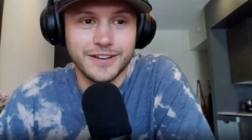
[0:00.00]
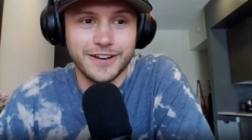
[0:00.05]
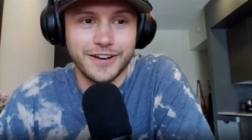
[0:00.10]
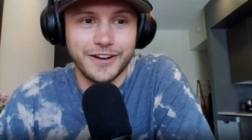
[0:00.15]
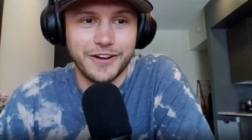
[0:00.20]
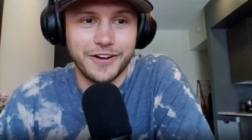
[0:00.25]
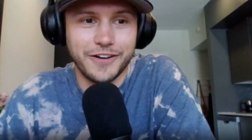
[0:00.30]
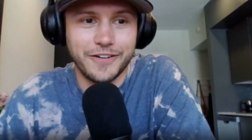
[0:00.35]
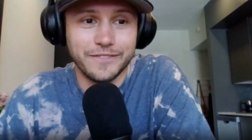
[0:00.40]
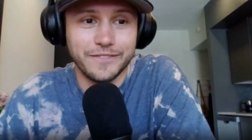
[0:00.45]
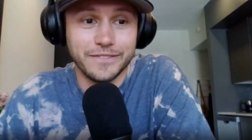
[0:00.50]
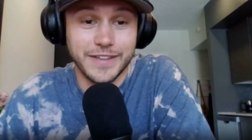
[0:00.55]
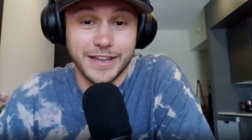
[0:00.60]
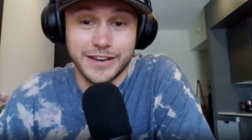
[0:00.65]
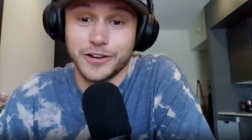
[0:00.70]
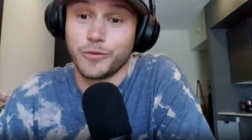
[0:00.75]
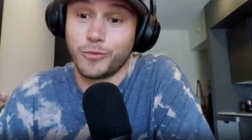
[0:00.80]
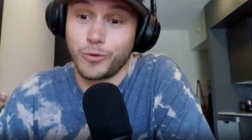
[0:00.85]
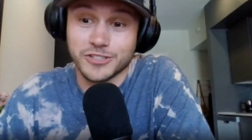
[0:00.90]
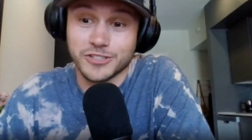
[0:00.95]
um,
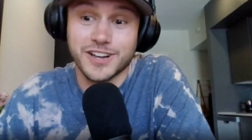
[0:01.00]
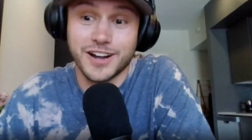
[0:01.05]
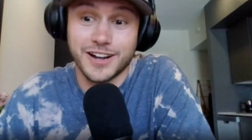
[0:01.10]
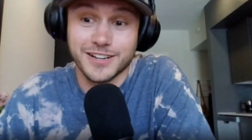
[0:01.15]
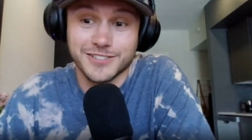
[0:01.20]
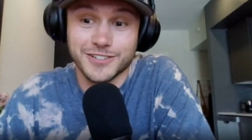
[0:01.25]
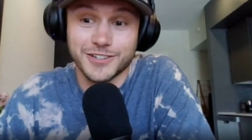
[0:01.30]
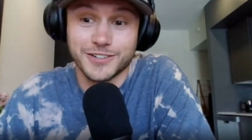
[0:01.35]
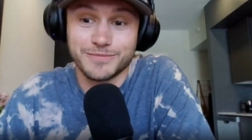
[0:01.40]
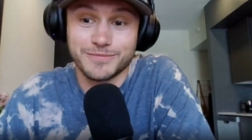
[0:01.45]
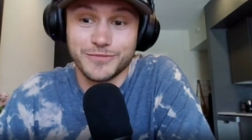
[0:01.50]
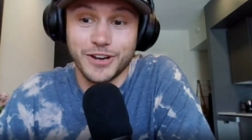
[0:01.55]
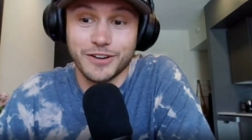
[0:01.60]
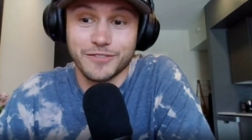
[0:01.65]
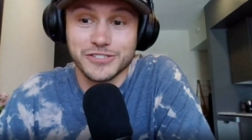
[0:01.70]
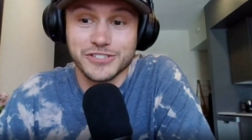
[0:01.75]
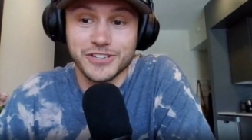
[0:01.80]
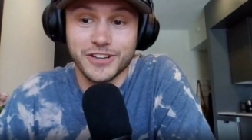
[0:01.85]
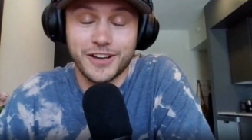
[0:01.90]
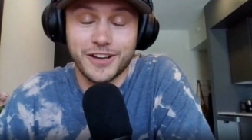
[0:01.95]
and your worst concert you
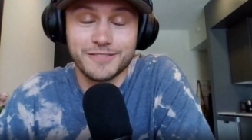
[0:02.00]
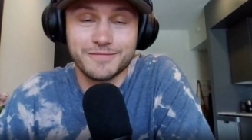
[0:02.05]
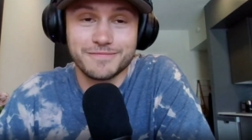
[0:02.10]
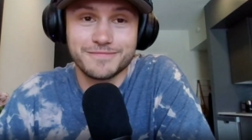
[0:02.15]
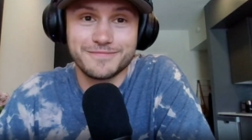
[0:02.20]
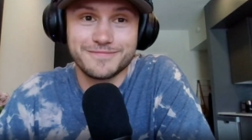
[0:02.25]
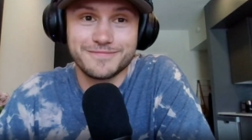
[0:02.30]
ever saw.